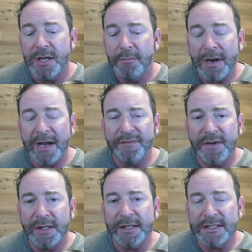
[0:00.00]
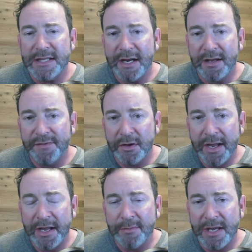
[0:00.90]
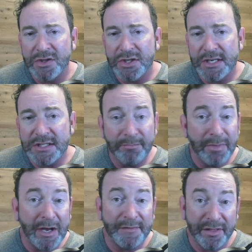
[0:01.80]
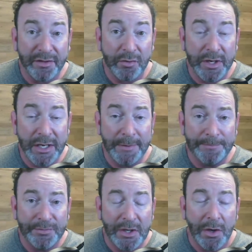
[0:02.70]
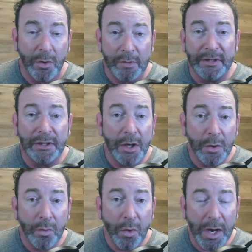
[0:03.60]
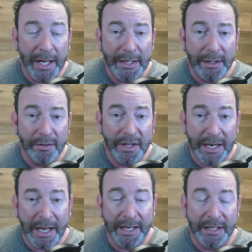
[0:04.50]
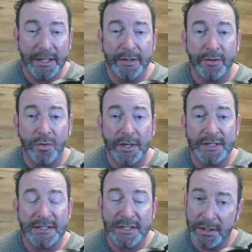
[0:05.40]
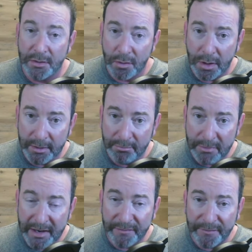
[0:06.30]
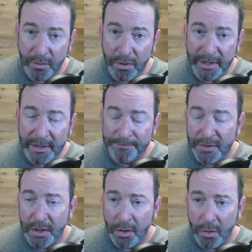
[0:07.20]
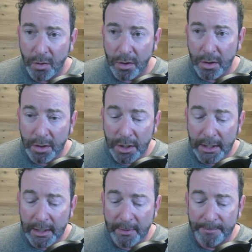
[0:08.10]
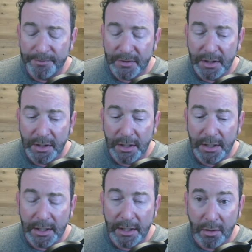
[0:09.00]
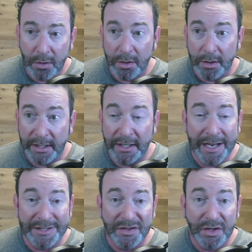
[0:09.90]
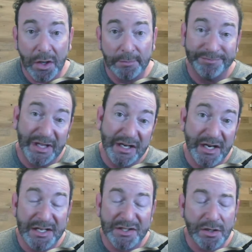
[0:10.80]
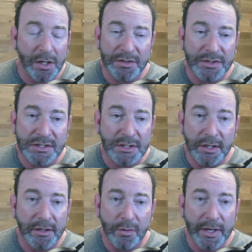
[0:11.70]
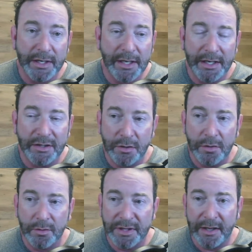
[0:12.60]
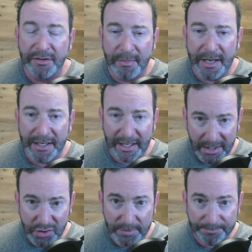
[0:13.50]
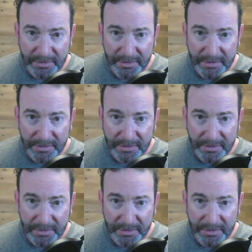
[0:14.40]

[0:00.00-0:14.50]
my feeling is that if your AMH is above a 3 or below a 1, then I either want to see you on metformin or inositol. And inositol is just another way to kind of do it without the medication.